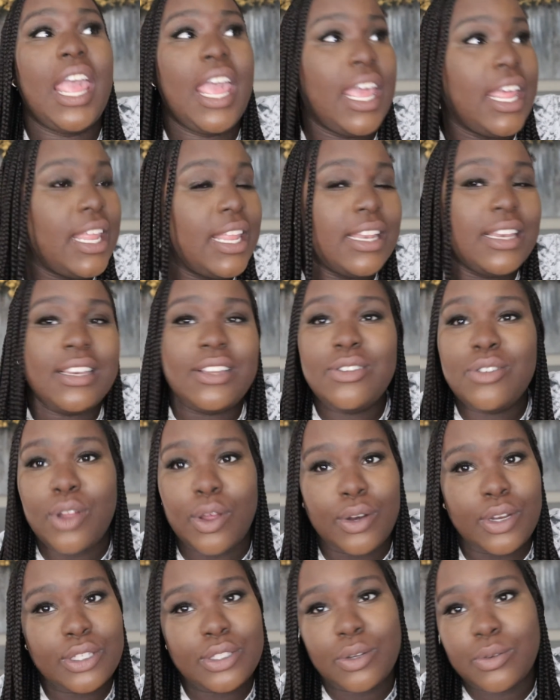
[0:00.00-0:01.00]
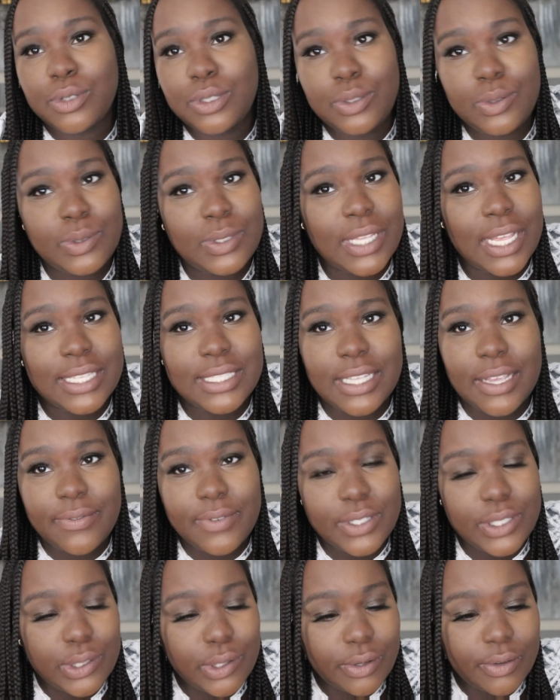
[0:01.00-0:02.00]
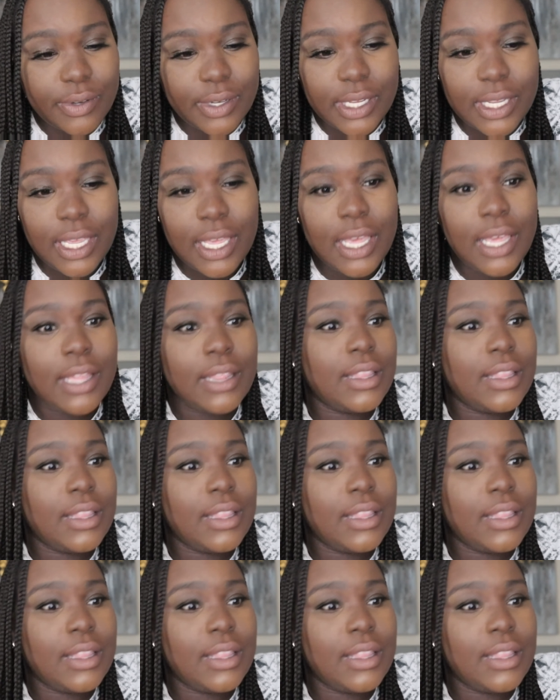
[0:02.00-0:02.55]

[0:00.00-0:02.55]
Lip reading: And you know, there's always two sides to every story.